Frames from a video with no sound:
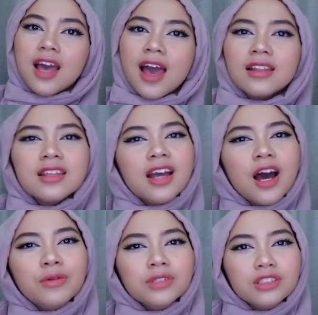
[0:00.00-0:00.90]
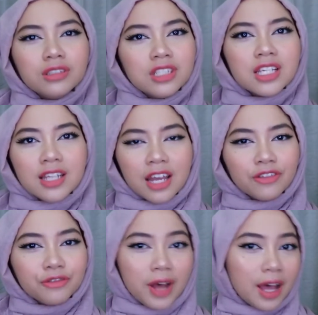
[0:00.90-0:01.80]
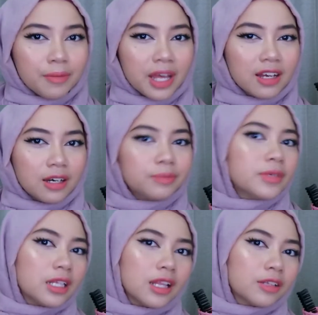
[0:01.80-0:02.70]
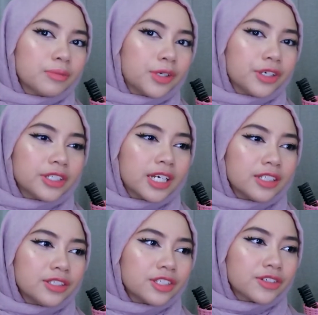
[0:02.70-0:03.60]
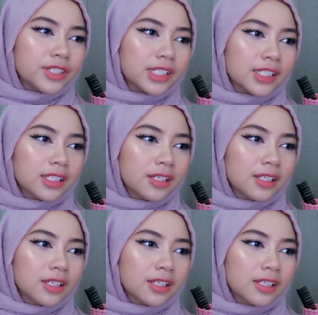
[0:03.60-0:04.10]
I think I will do this kind of eye makeup a lot more than usual